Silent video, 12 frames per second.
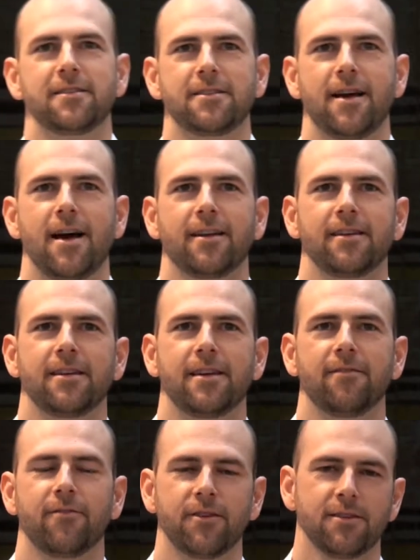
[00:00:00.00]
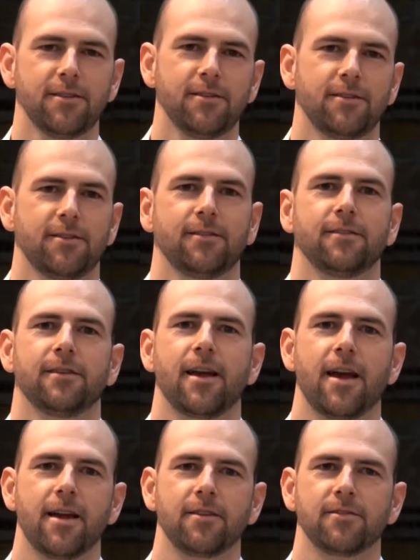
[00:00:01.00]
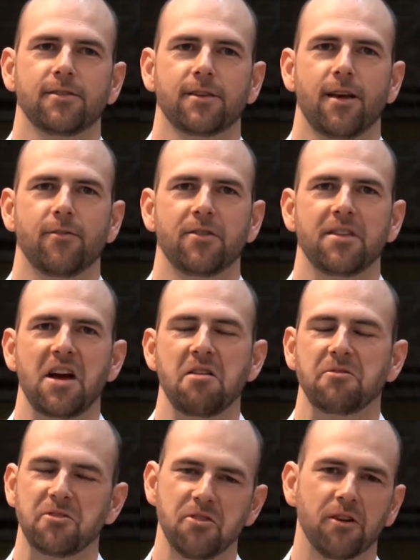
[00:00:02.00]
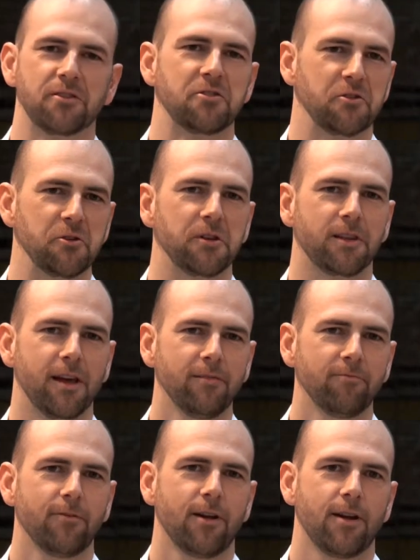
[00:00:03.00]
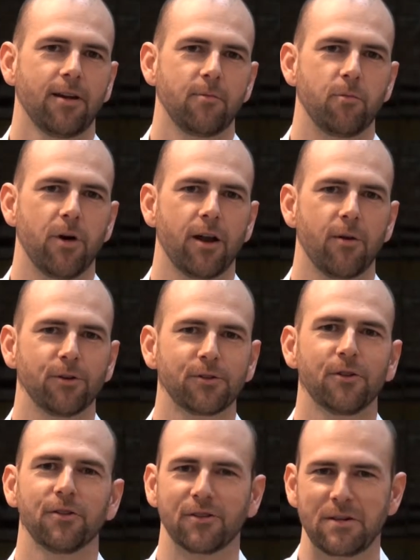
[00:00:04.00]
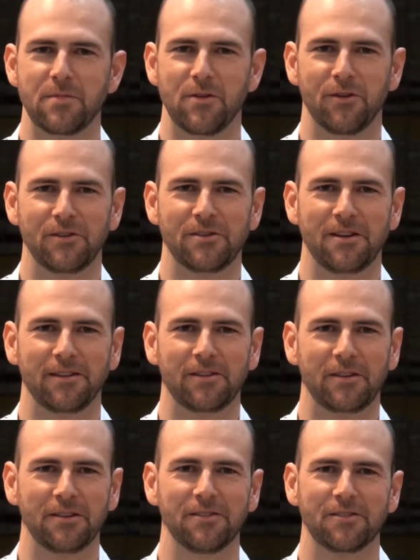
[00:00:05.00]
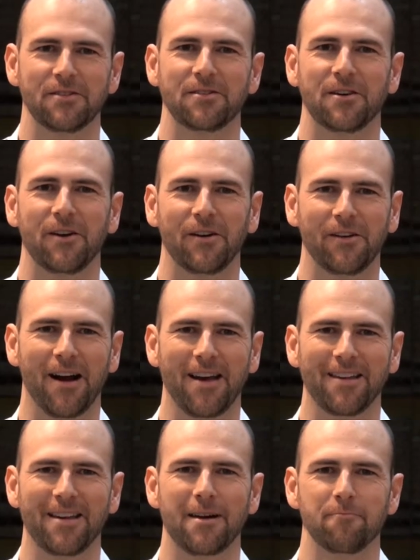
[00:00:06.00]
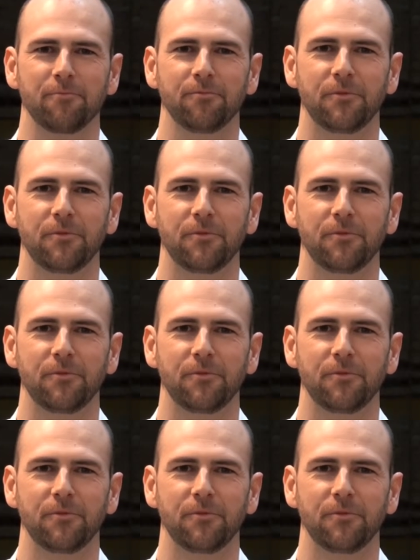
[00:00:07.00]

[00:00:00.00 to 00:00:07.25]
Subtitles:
started in physics and discovered that I was not too good at that, but I was good on the computing side of things, so I ended up